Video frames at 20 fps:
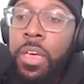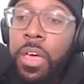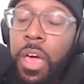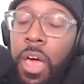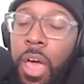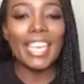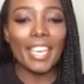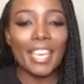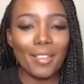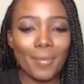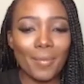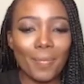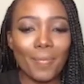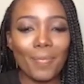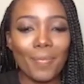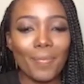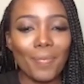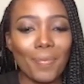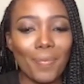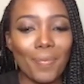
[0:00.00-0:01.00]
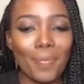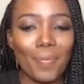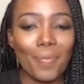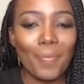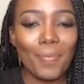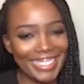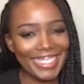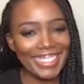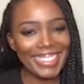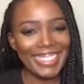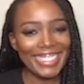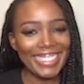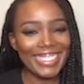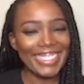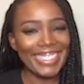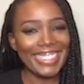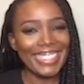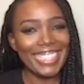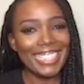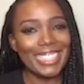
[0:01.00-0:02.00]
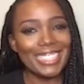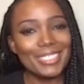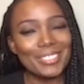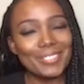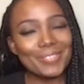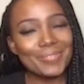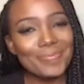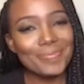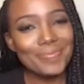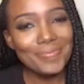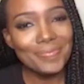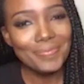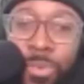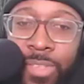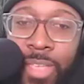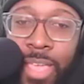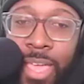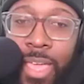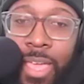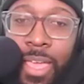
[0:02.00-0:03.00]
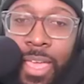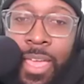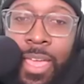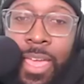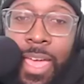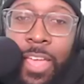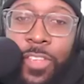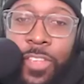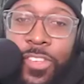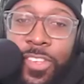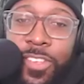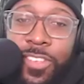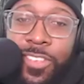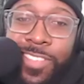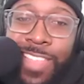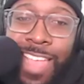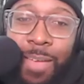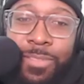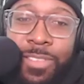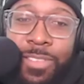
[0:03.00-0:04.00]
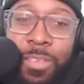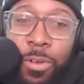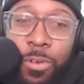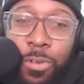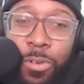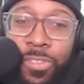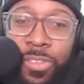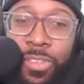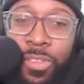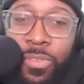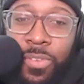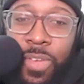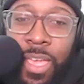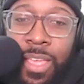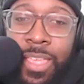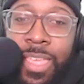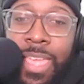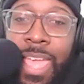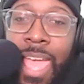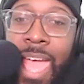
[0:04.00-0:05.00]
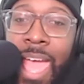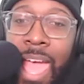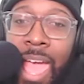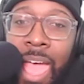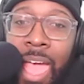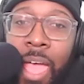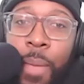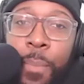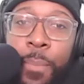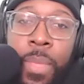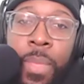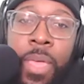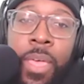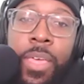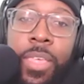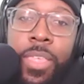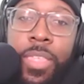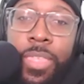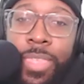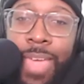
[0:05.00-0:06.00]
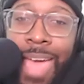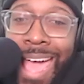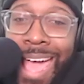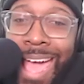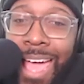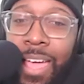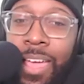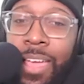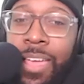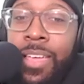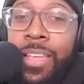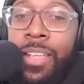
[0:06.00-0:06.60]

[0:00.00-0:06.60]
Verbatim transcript: Yeah. Uh, but when when Millie Jackson was there and she slapped him across his face, yeah, mm. that